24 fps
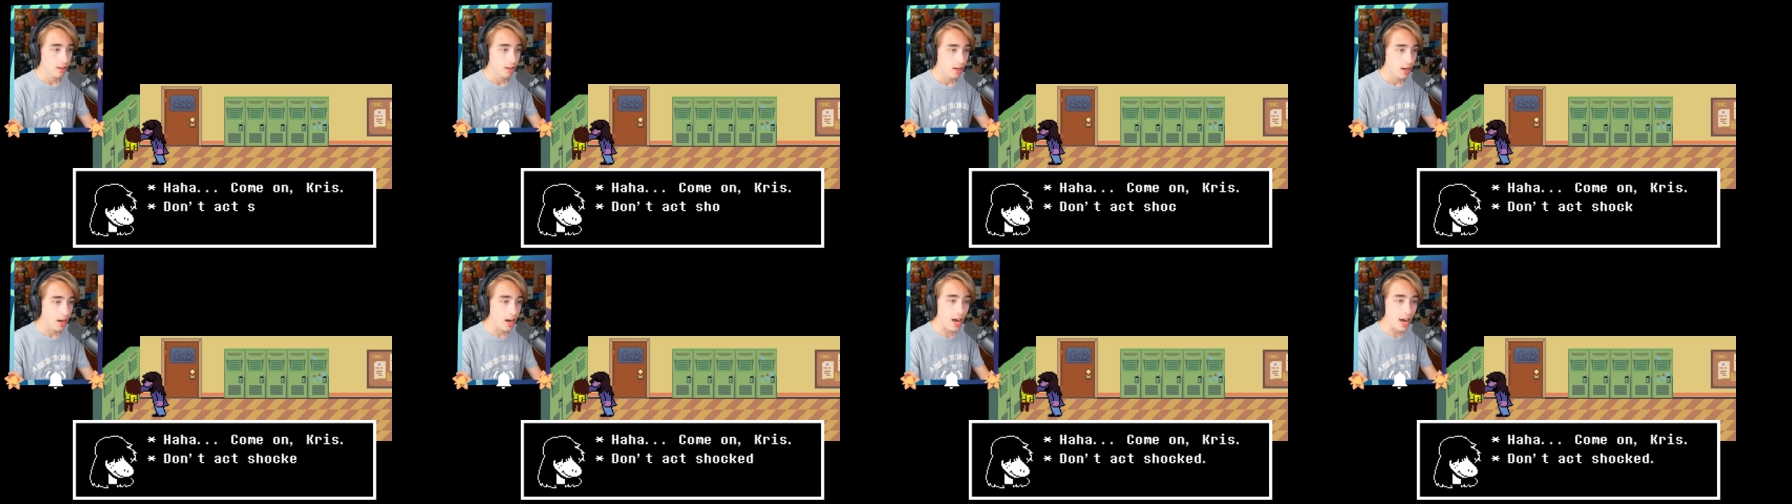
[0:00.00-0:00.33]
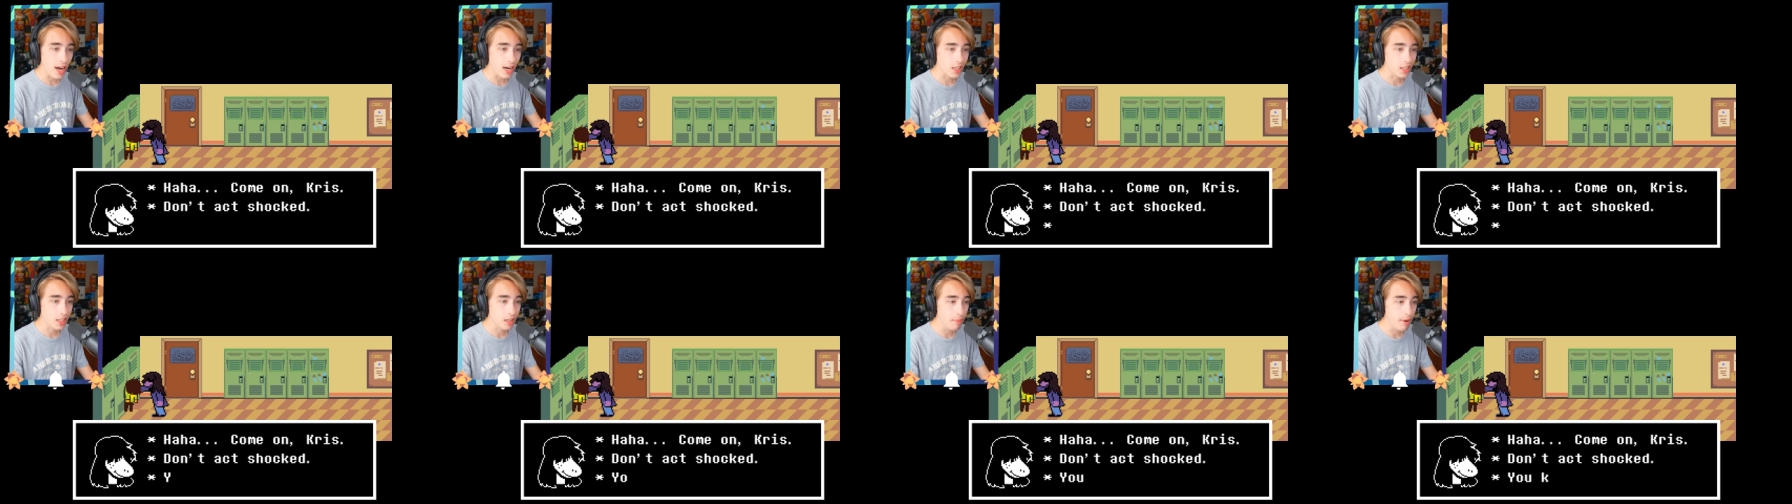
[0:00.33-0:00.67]

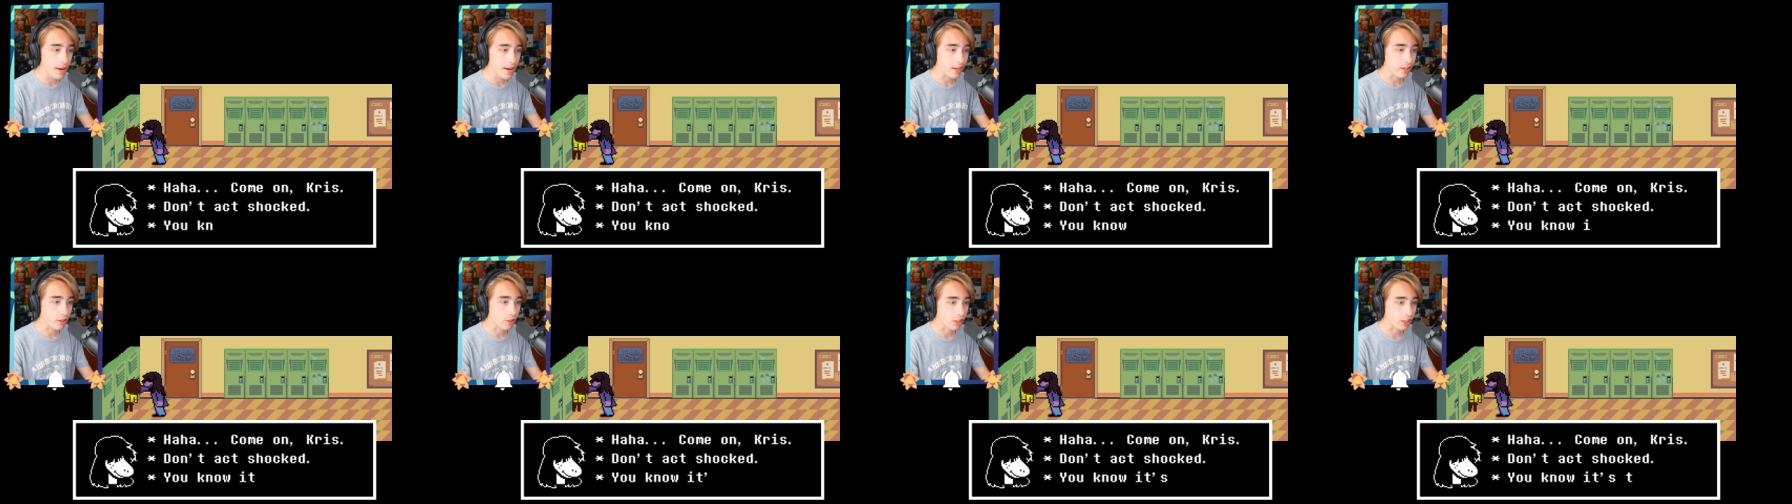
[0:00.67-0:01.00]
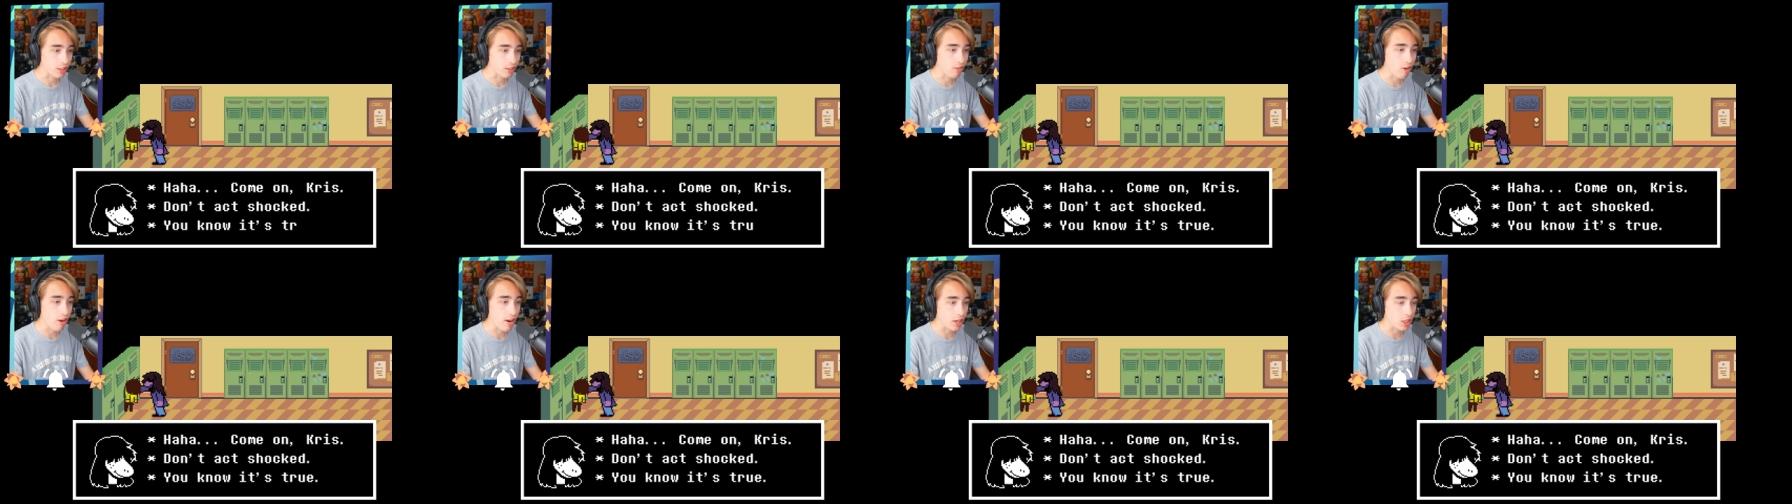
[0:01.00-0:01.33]
Ah, come on,
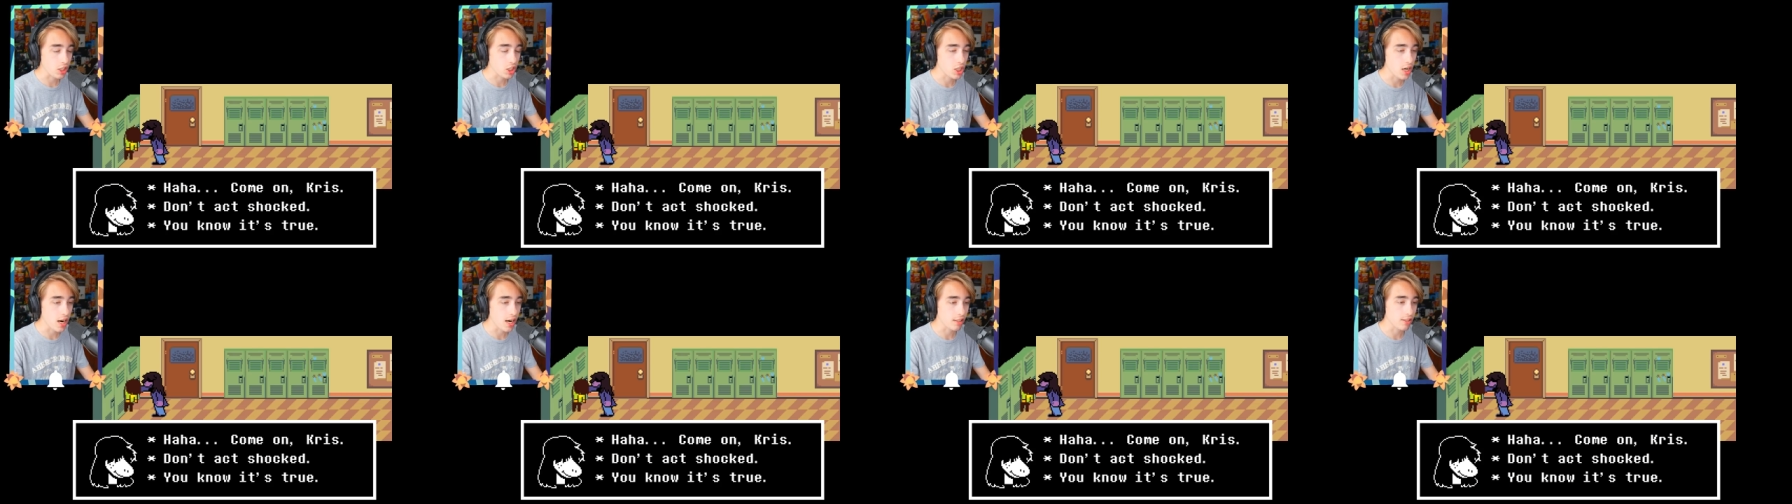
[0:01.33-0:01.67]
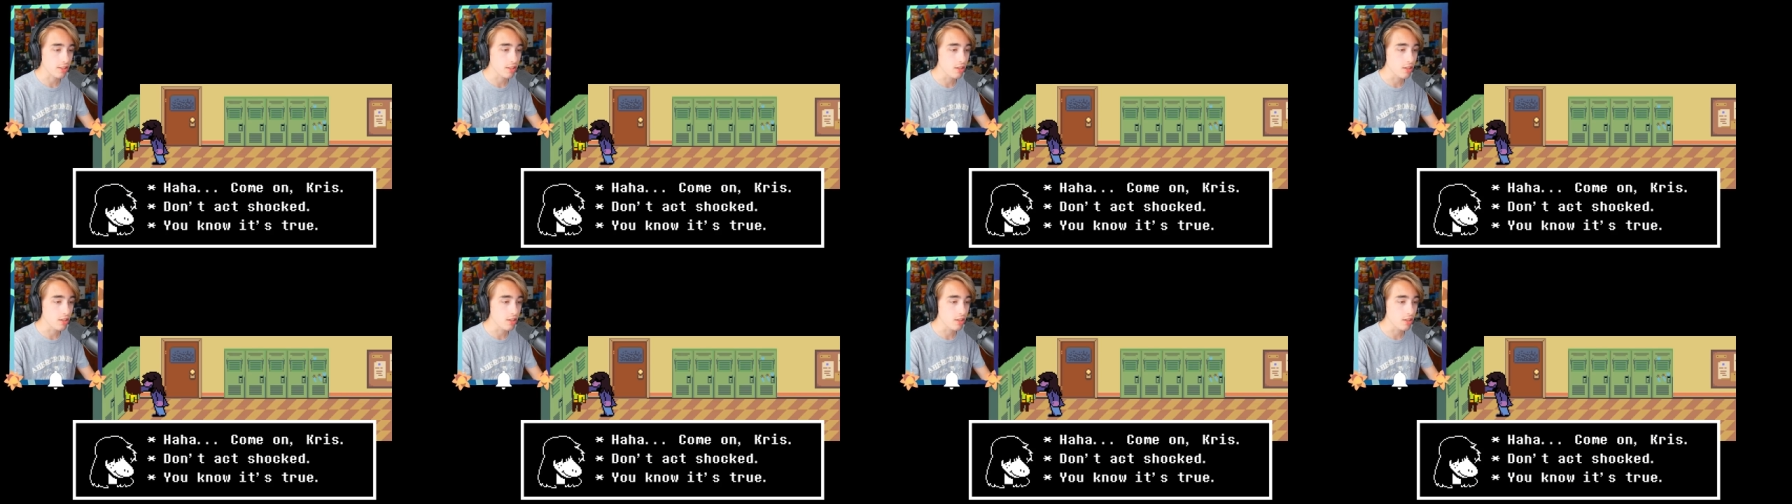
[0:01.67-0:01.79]
Kris. Not shocked.